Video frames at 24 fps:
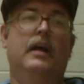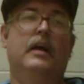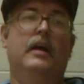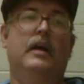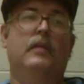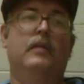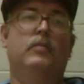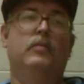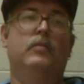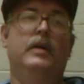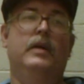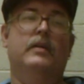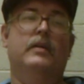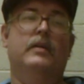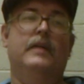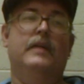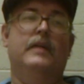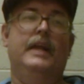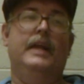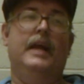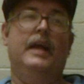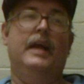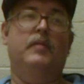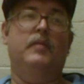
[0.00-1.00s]
we are going
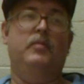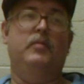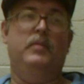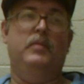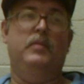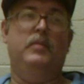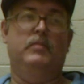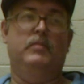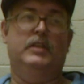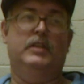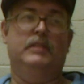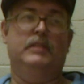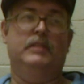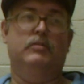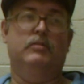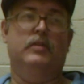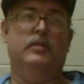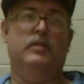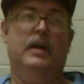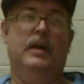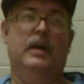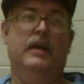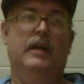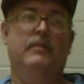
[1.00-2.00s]
to have a membership
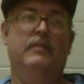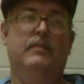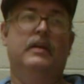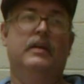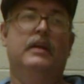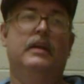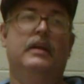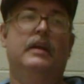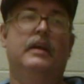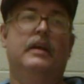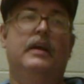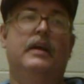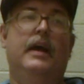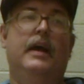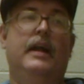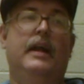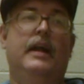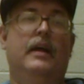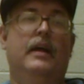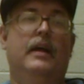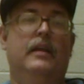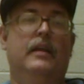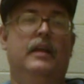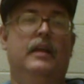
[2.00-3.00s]
drive at
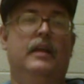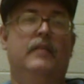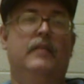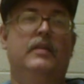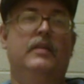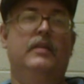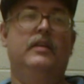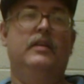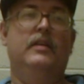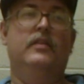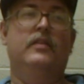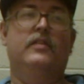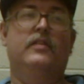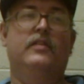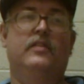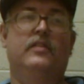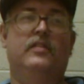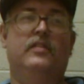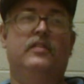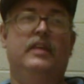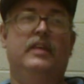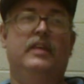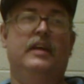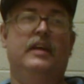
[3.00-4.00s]
11 to
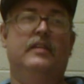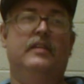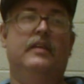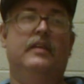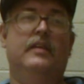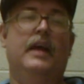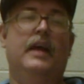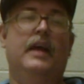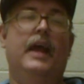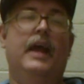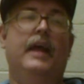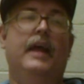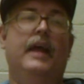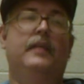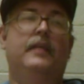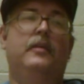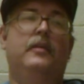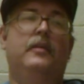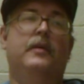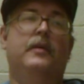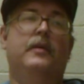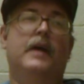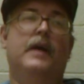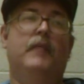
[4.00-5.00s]
6 at
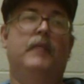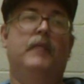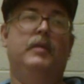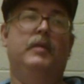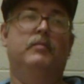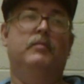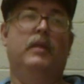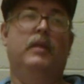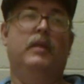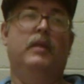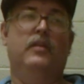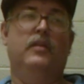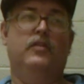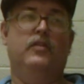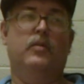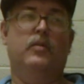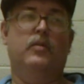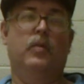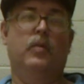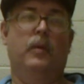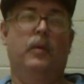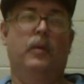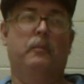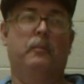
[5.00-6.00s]
the Comic Mon
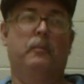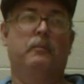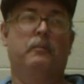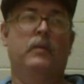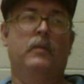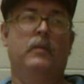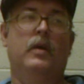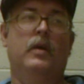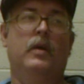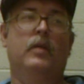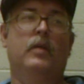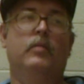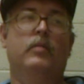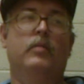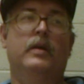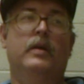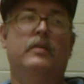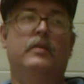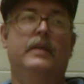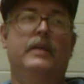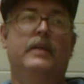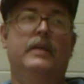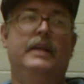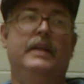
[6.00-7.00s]
store. We are
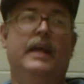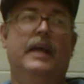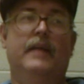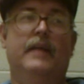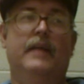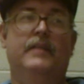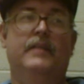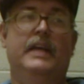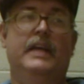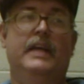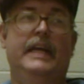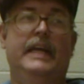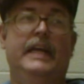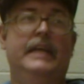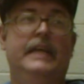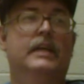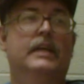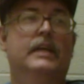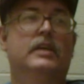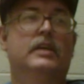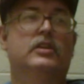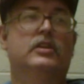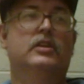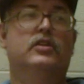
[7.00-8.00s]
going to have a
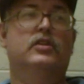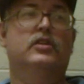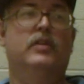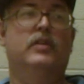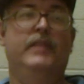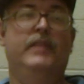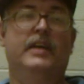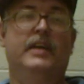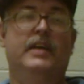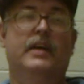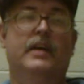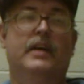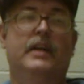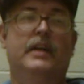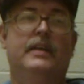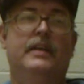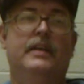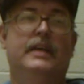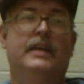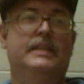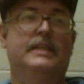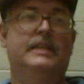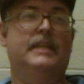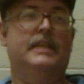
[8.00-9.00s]
trivia
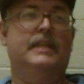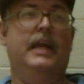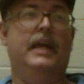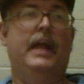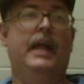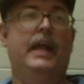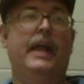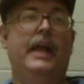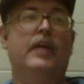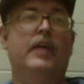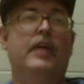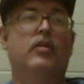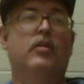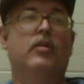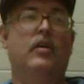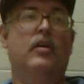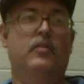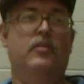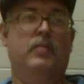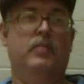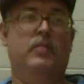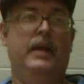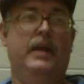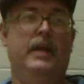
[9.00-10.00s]
contest and a
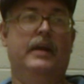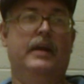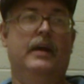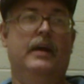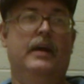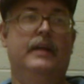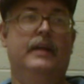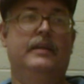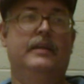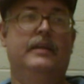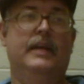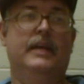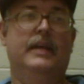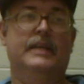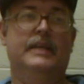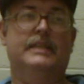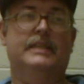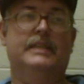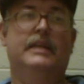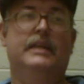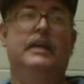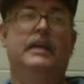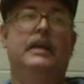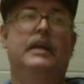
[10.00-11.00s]
crossplay contest,
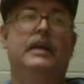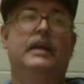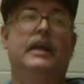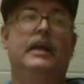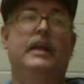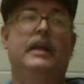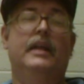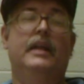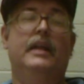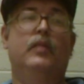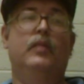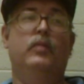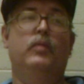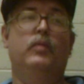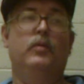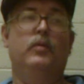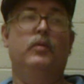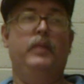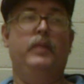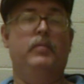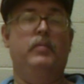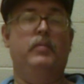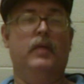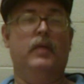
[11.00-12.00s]
and there will
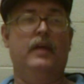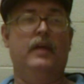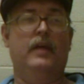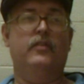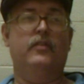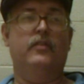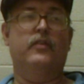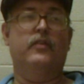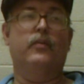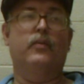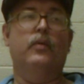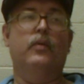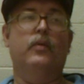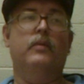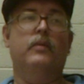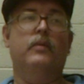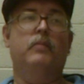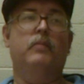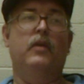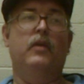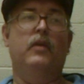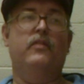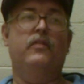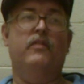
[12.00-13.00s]
be prizes for
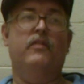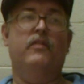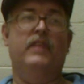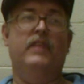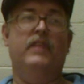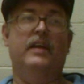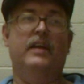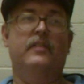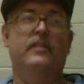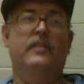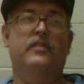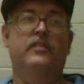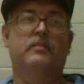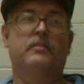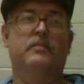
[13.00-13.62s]
both events.